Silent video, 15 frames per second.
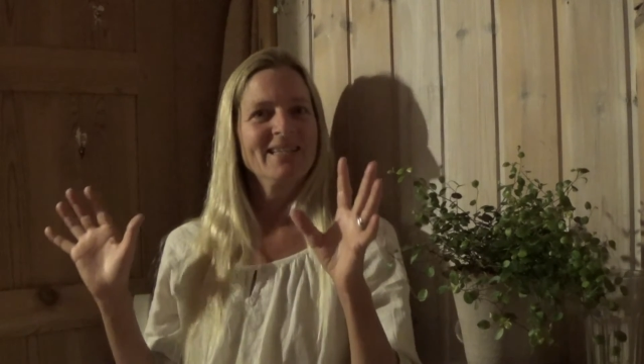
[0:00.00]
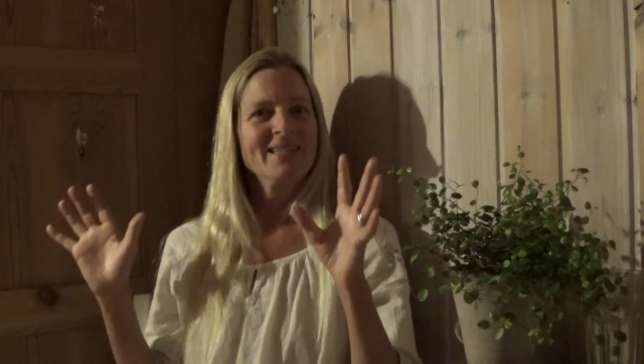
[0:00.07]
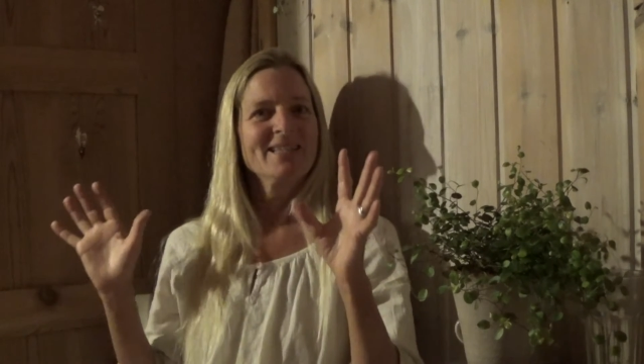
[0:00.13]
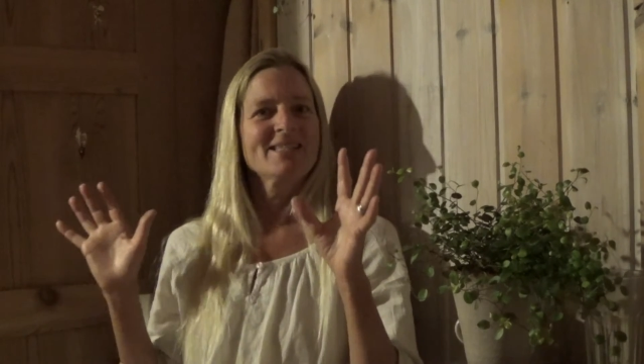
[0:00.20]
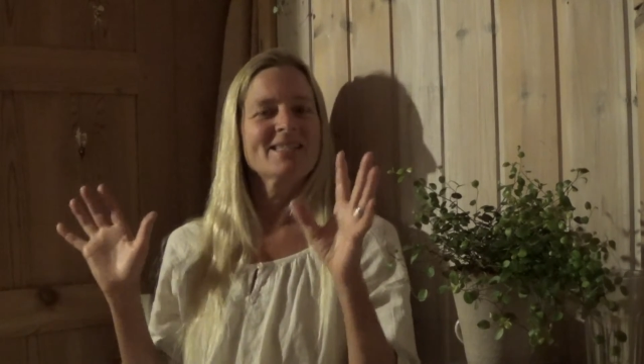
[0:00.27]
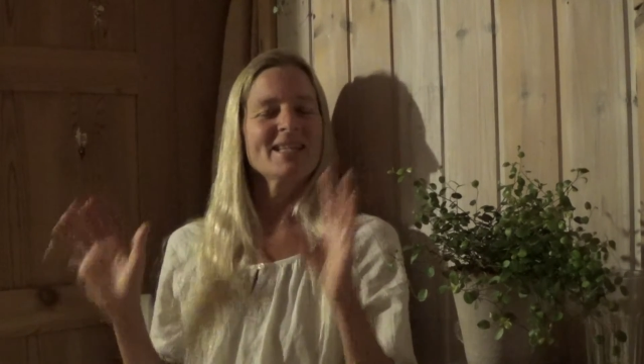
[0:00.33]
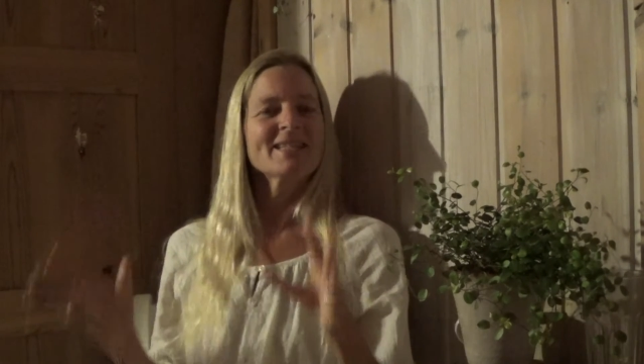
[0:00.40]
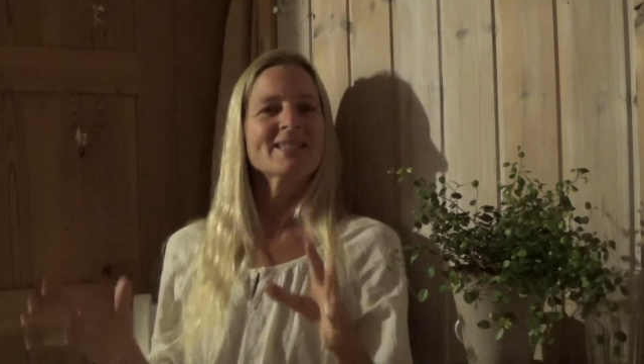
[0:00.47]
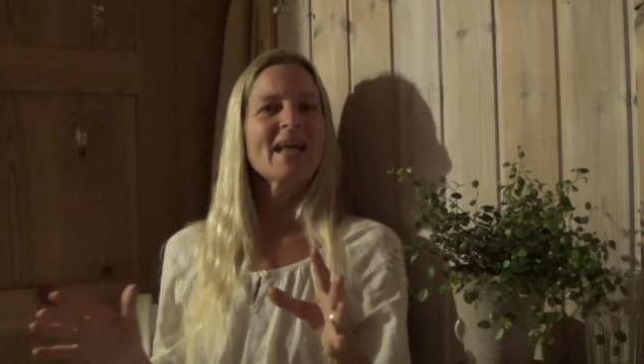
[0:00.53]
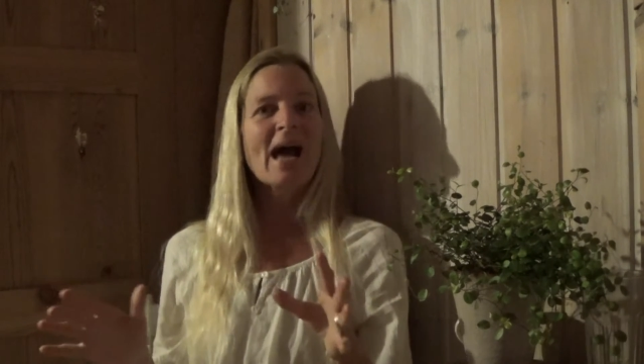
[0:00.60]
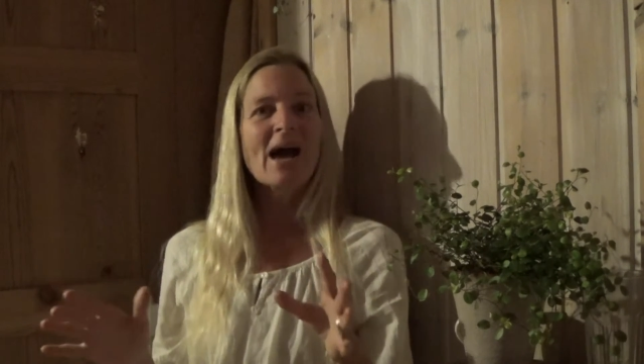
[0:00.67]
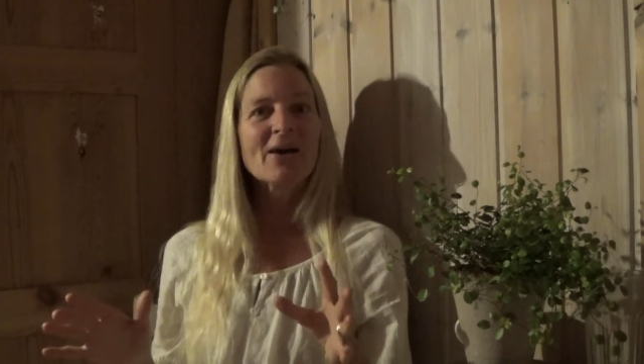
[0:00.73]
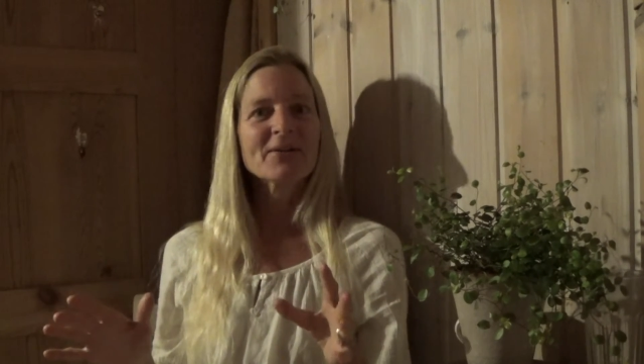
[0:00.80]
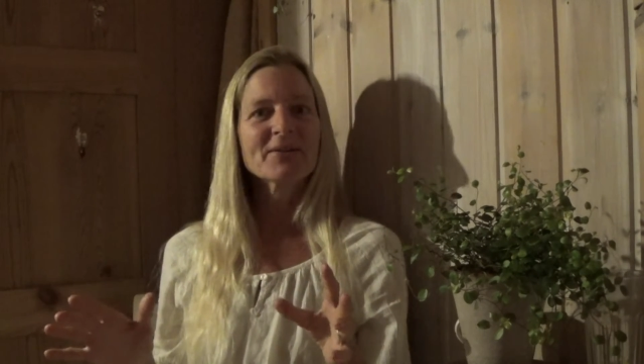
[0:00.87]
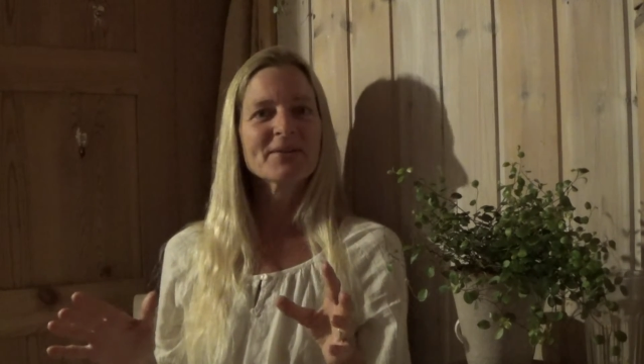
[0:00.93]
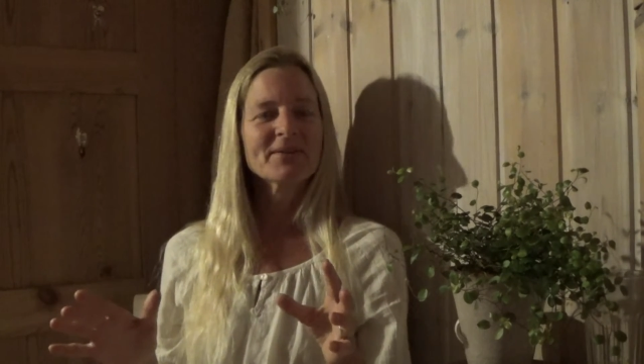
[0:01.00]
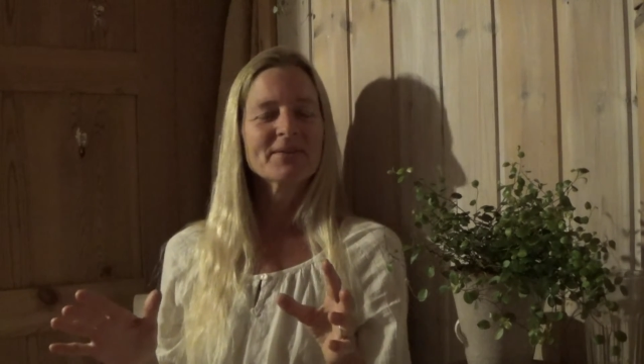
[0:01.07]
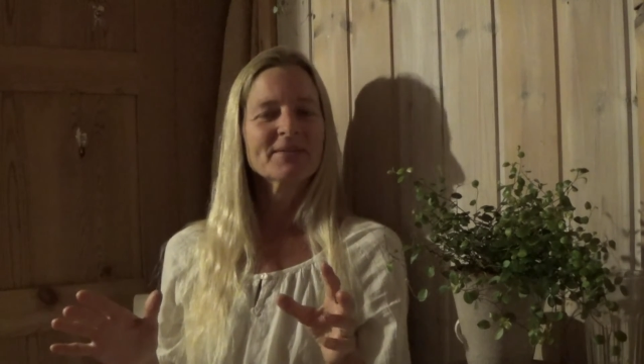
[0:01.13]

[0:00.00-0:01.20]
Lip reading: sit down,